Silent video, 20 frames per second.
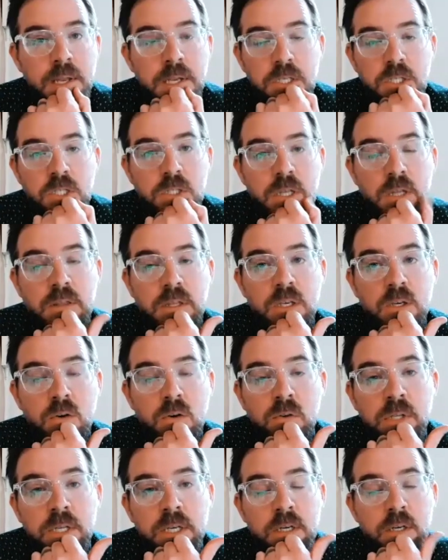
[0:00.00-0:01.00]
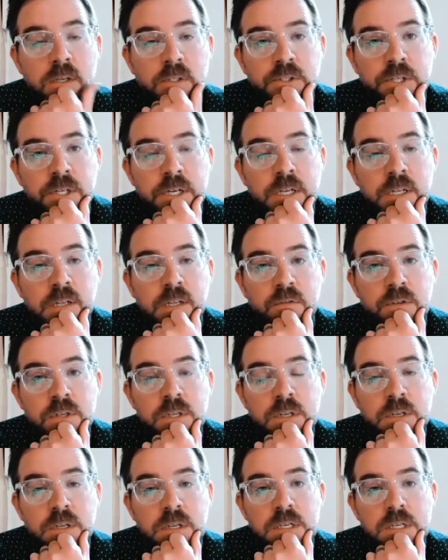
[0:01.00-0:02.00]
it so that the only alternative
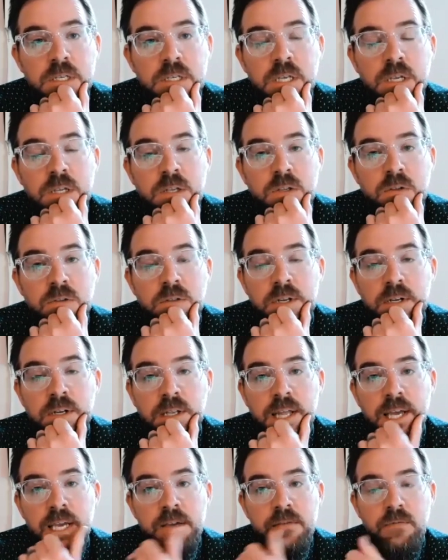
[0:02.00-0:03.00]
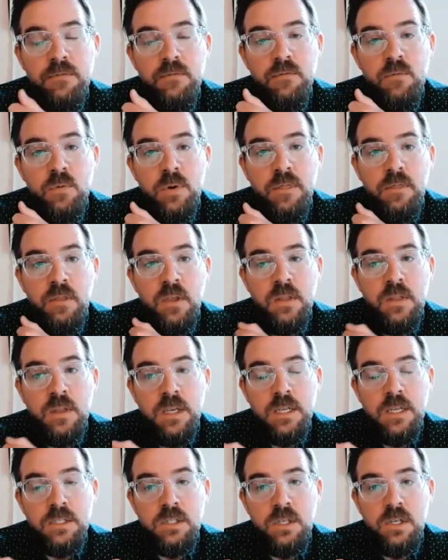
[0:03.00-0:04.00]
to continue their life within
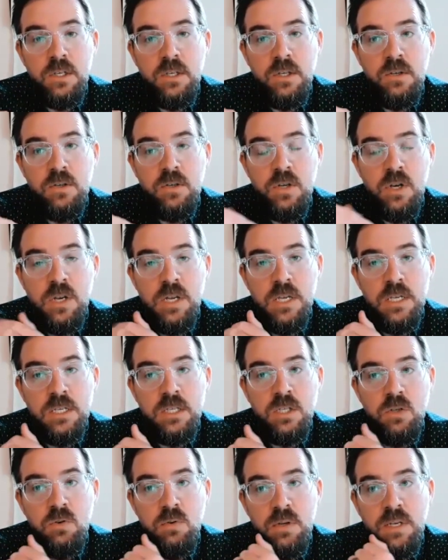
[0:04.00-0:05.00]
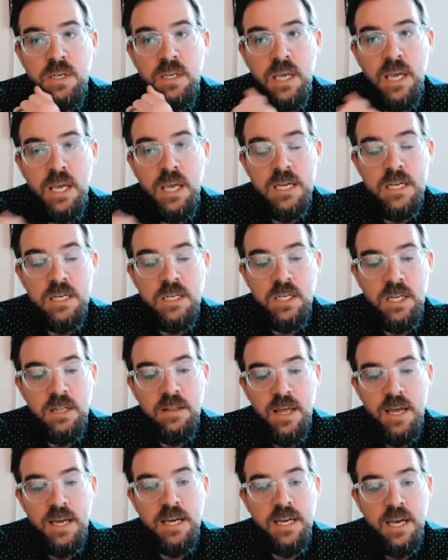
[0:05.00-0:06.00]
the institution is to engage in
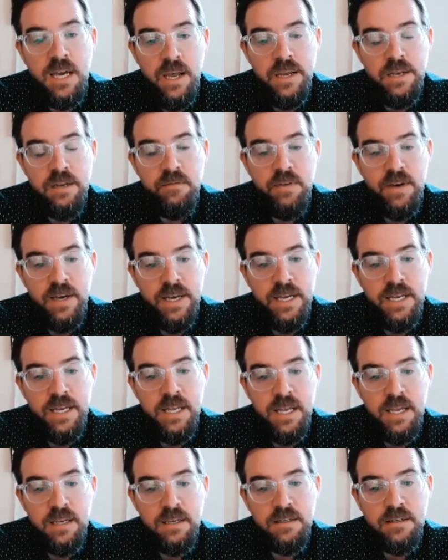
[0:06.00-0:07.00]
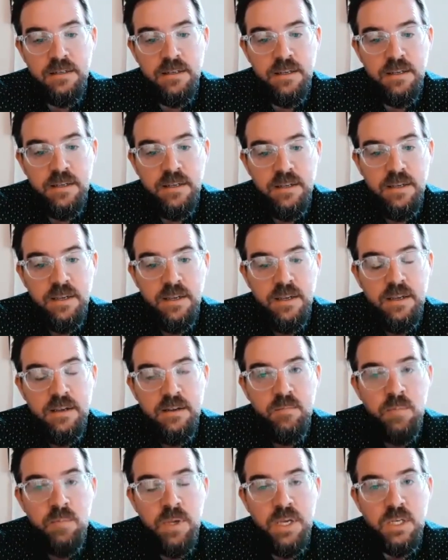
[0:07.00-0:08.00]
that kind of hiding.
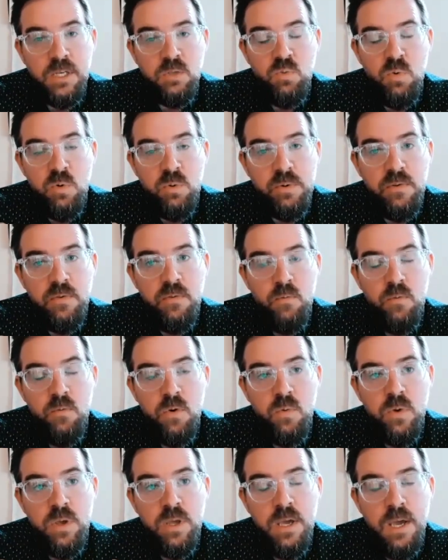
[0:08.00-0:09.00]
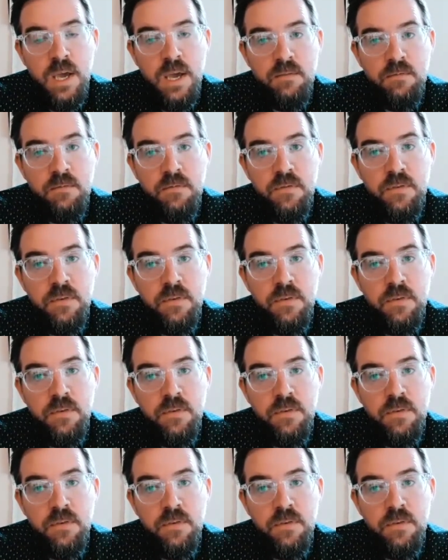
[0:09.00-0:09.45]
Because what we have